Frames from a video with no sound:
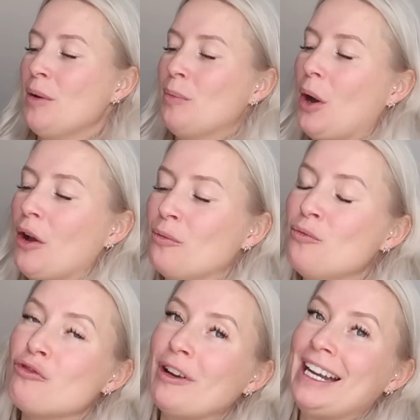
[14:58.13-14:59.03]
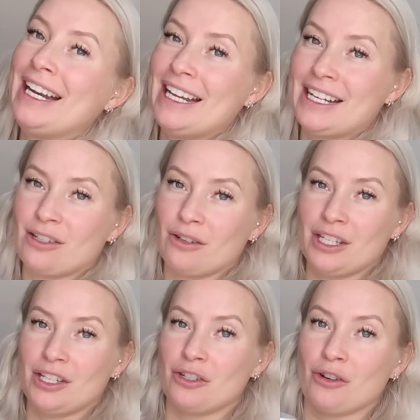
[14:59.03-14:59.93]
But I'm really
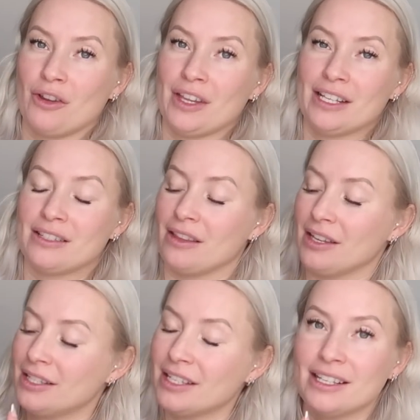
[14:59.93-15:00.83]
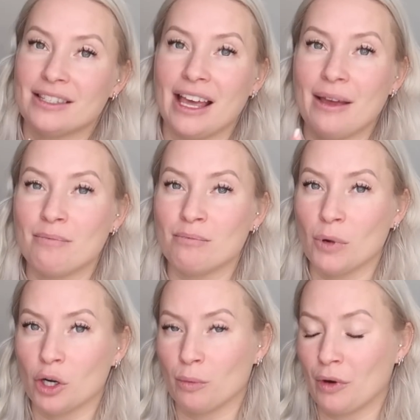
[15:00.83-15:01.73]
excited to try this. So this is their
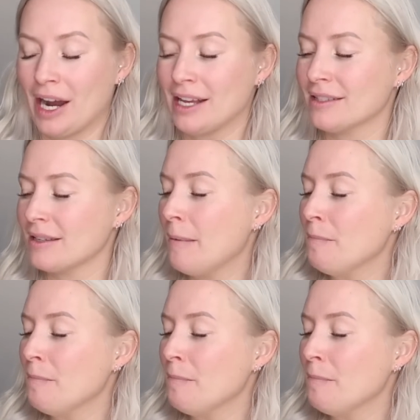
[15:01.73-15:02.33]
mug press.